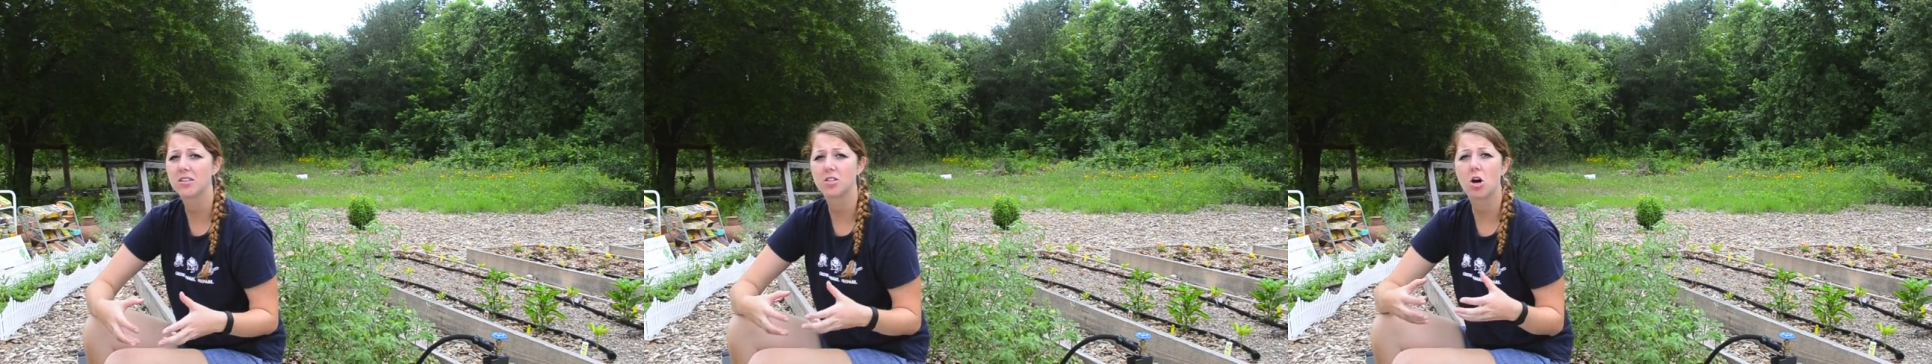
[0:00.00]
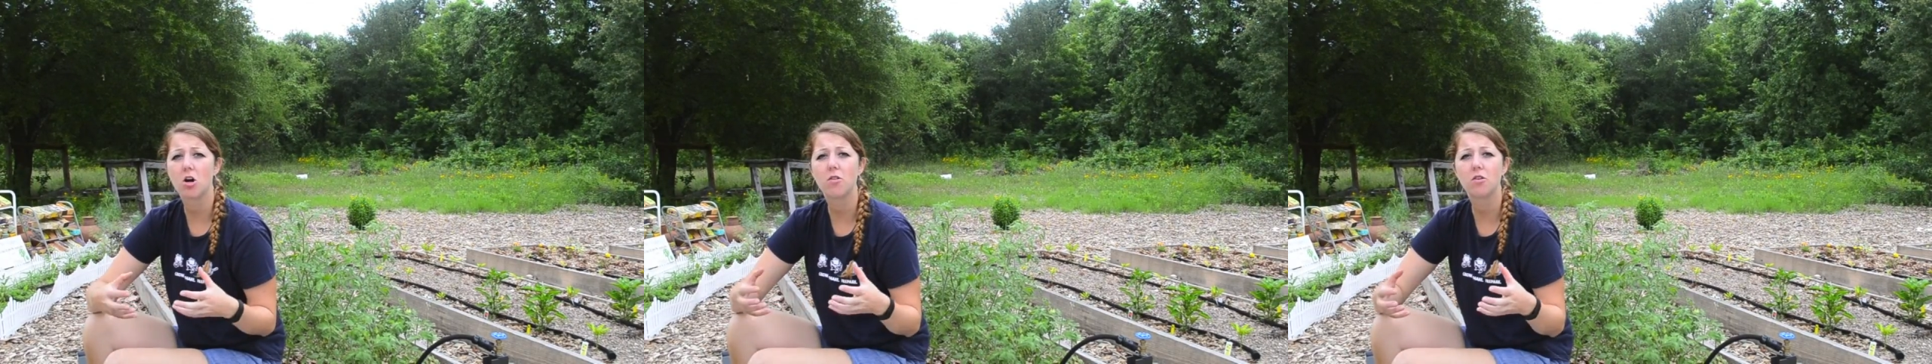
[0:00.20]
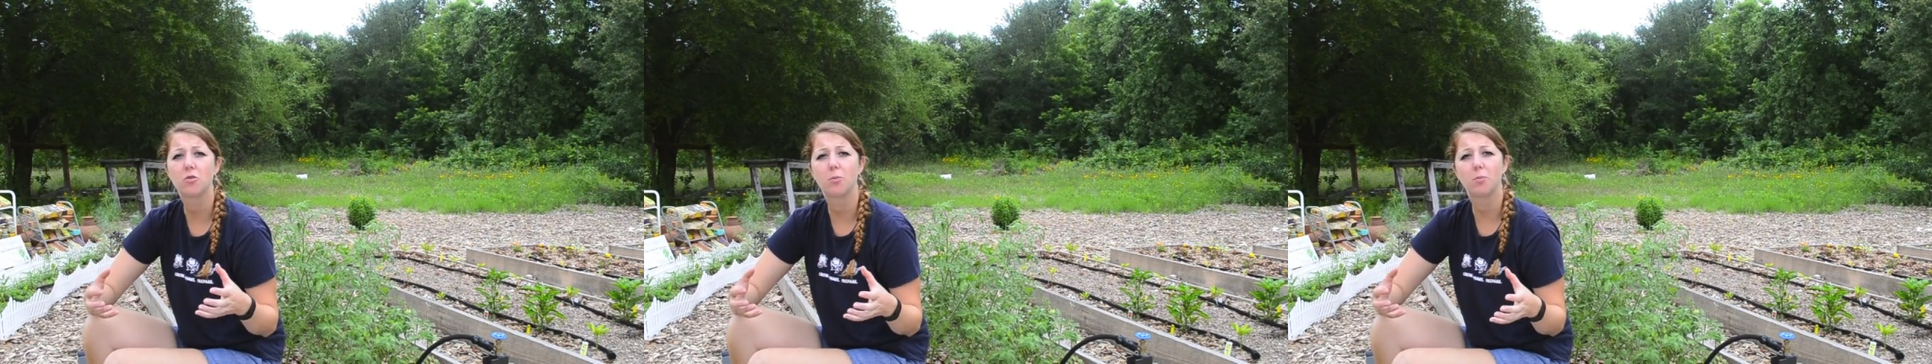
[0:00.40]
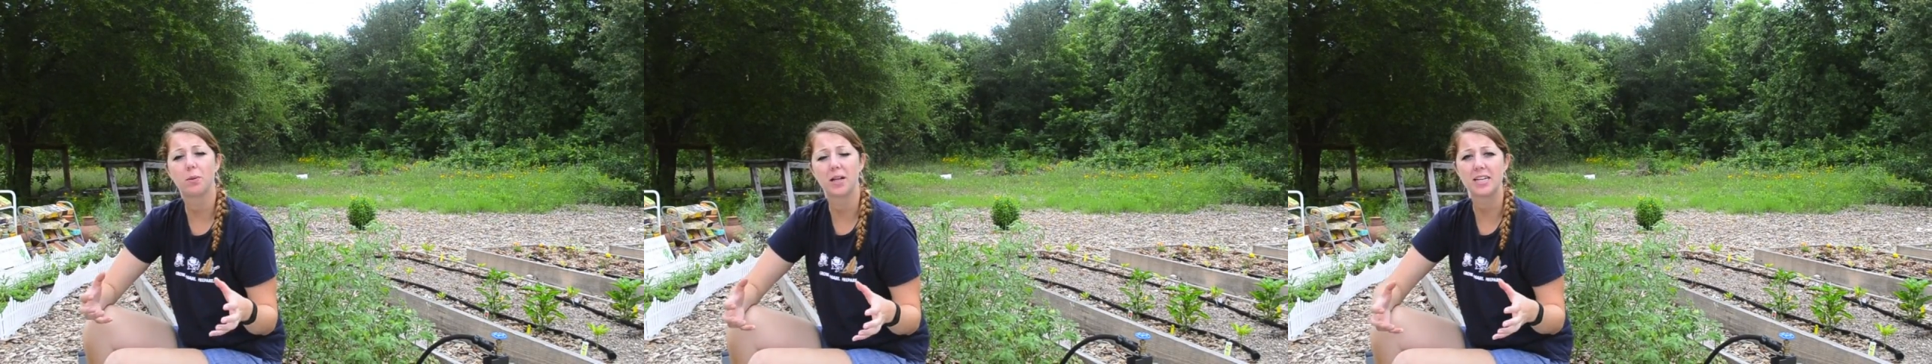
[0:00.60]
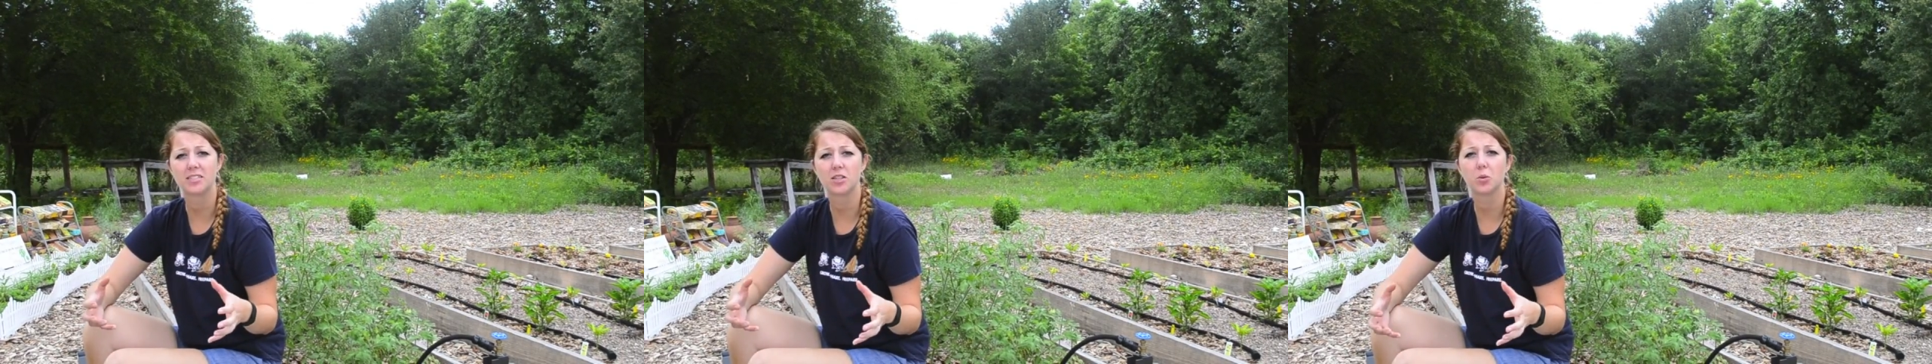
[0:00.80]
all those
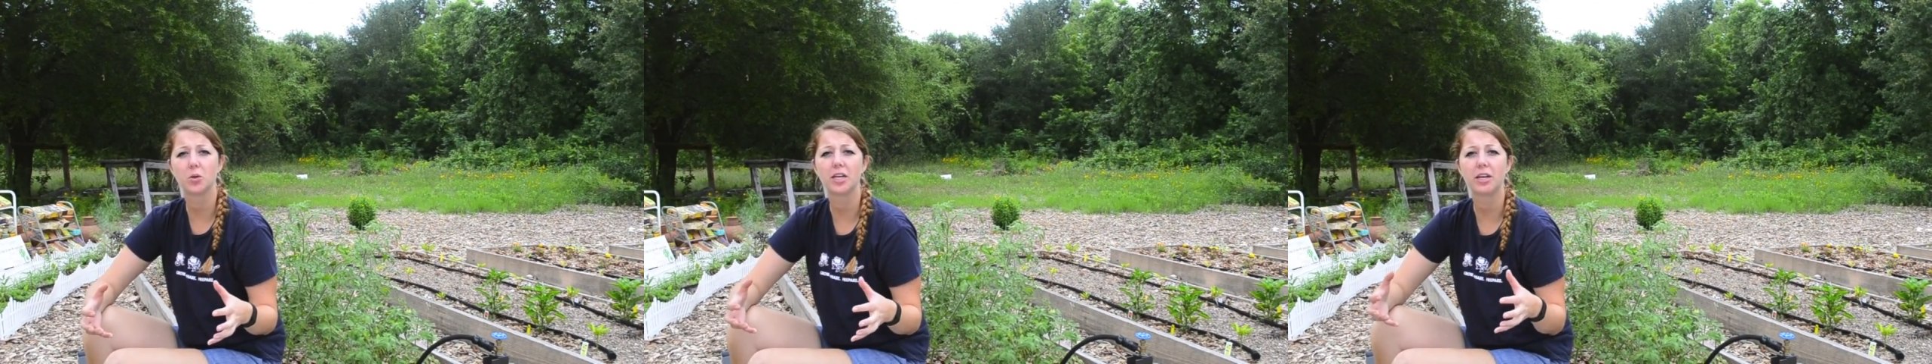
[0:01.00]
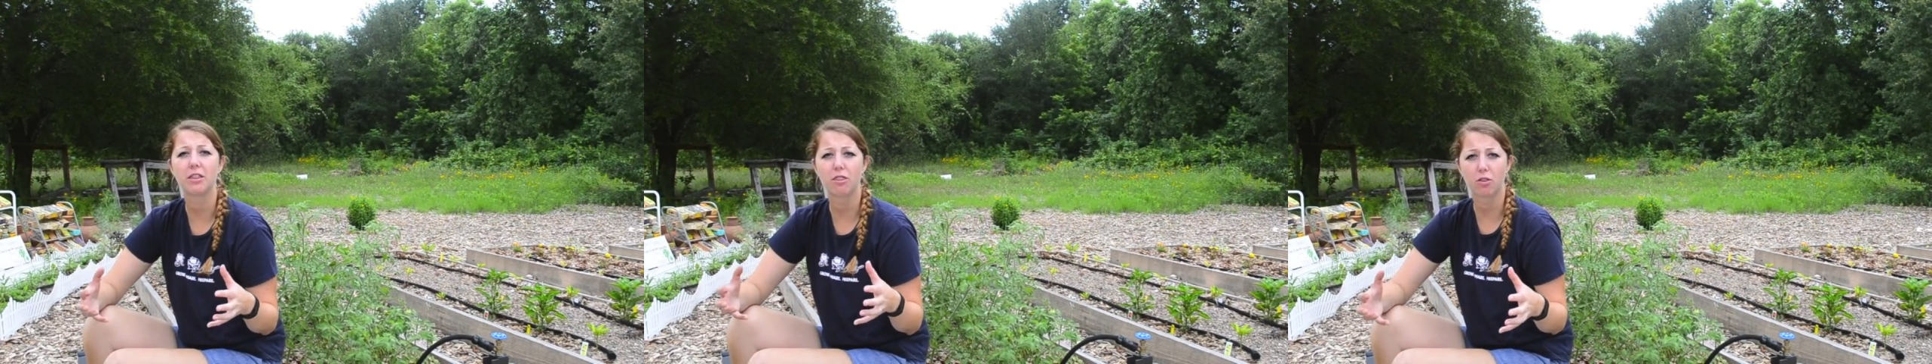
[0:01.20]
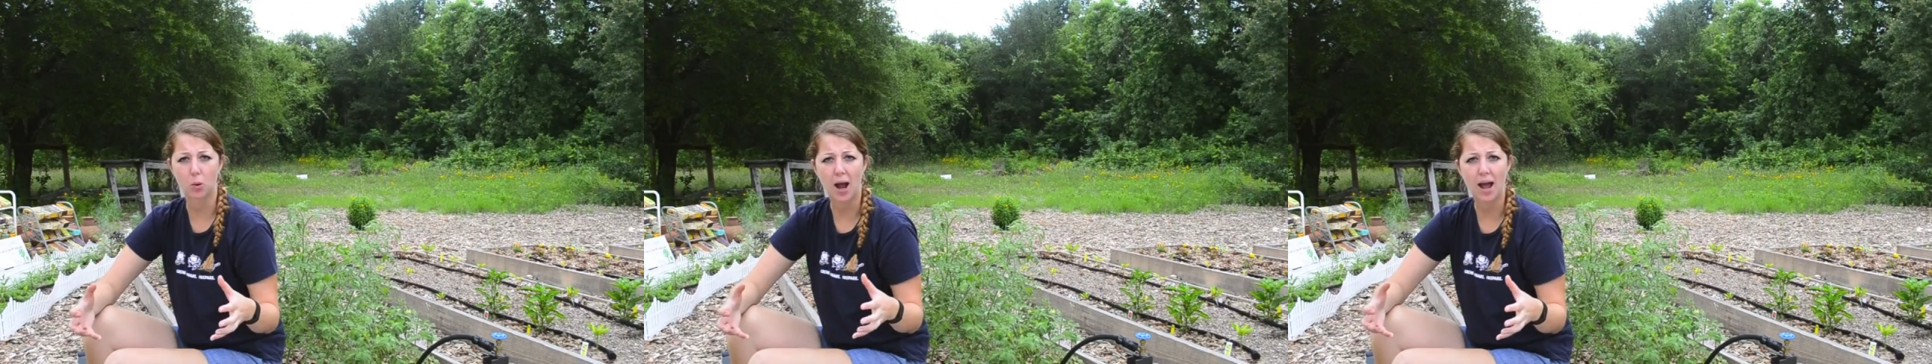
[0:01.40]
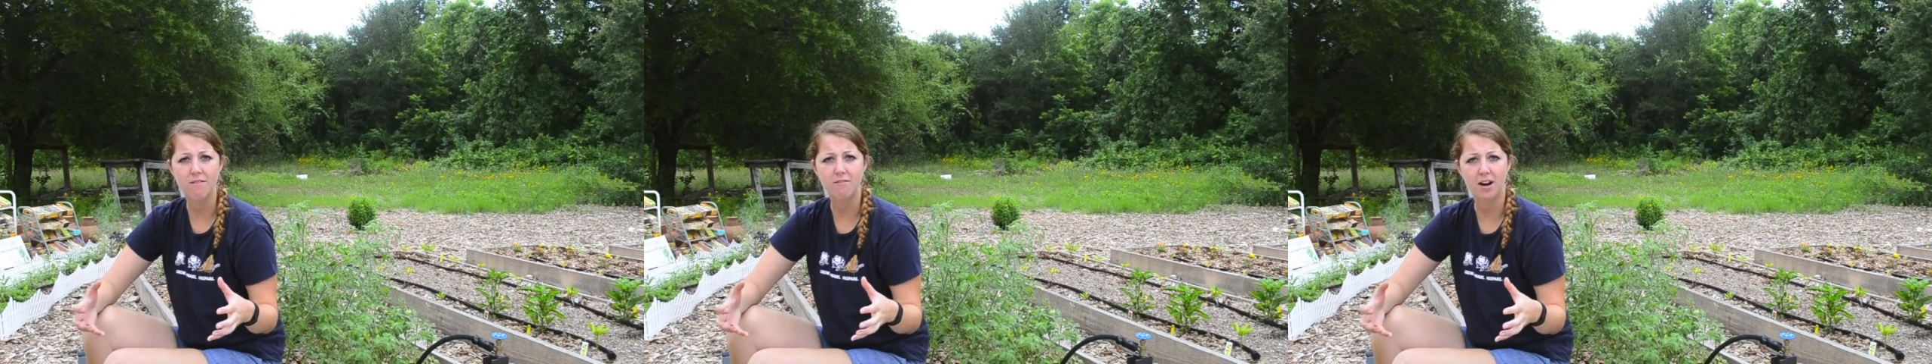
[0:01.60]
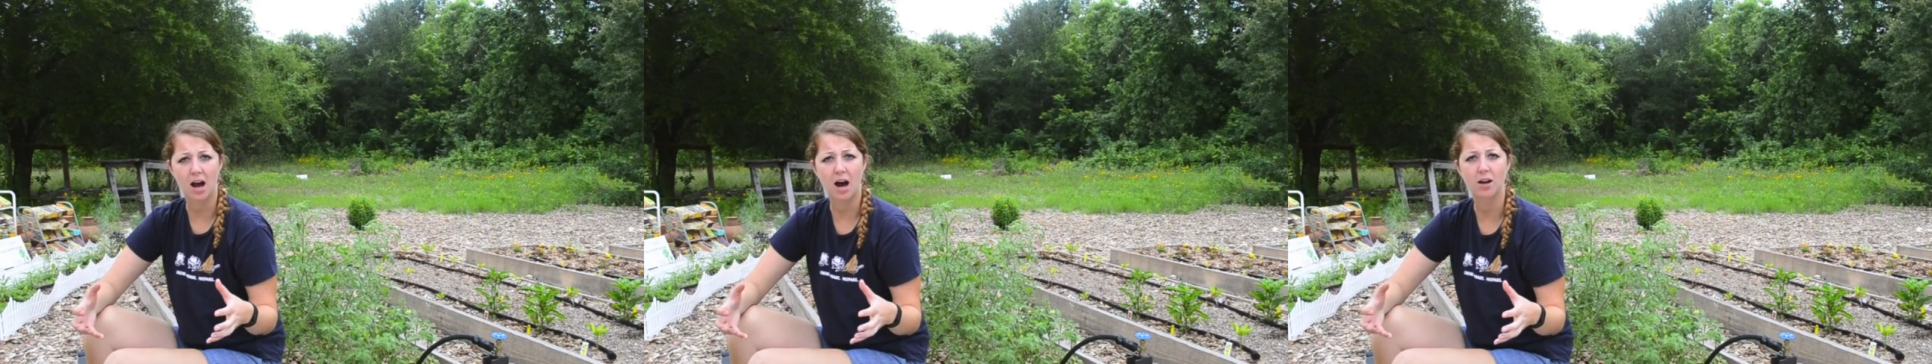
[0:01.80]
plants that really thrive in
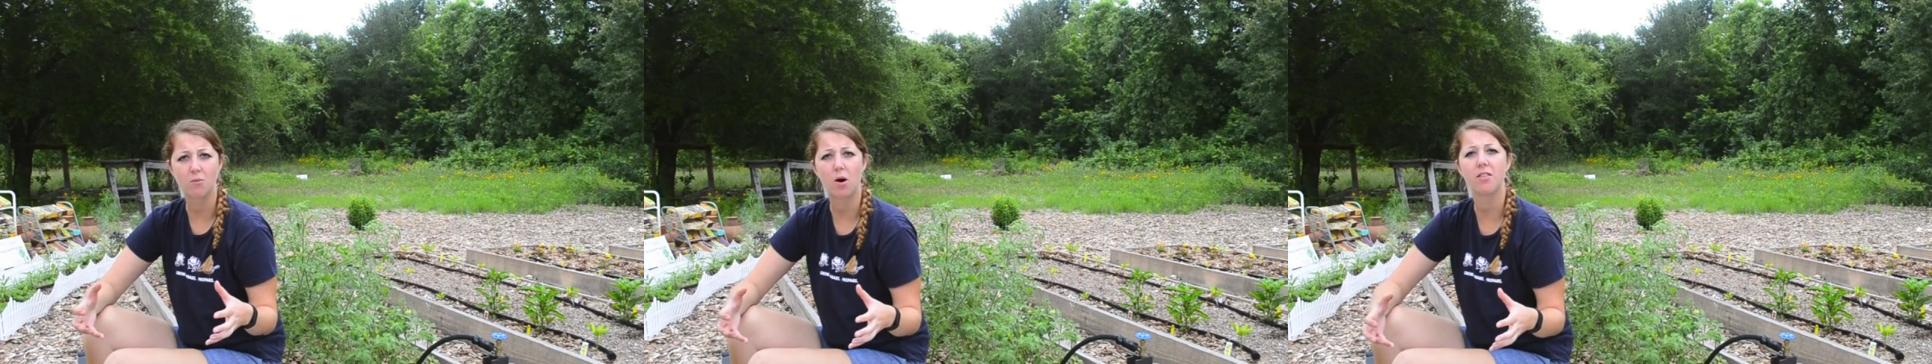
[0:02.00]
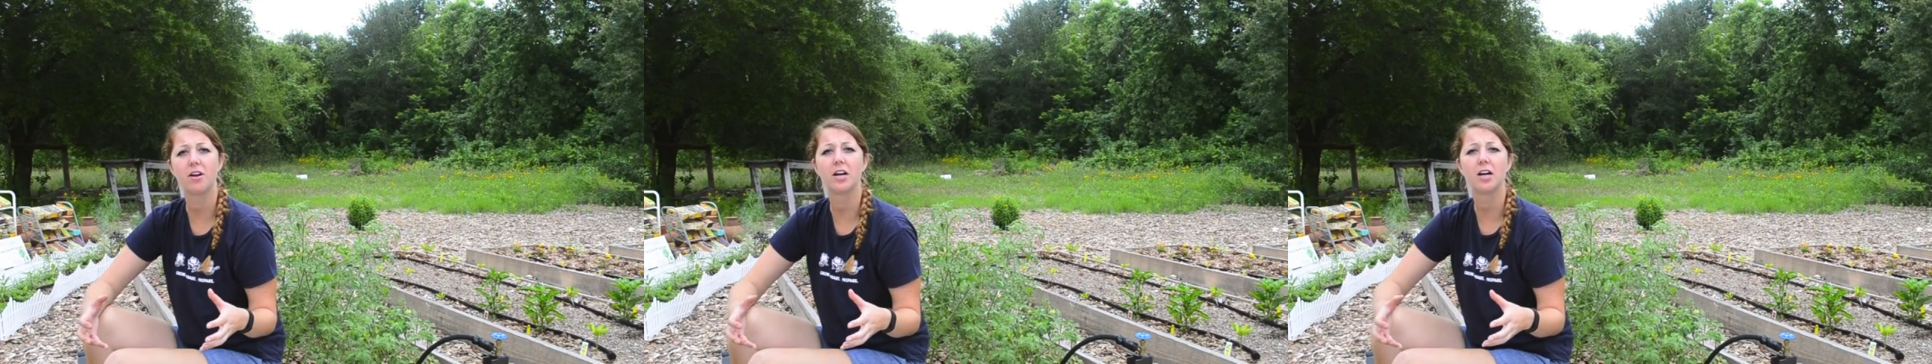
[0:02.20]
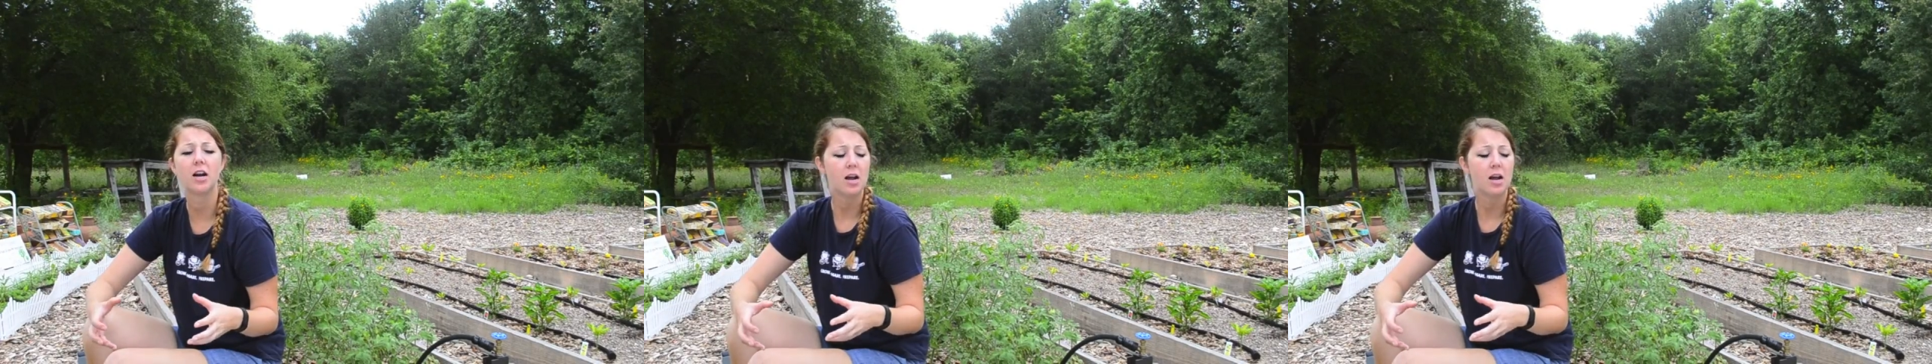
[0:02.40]
hot weather.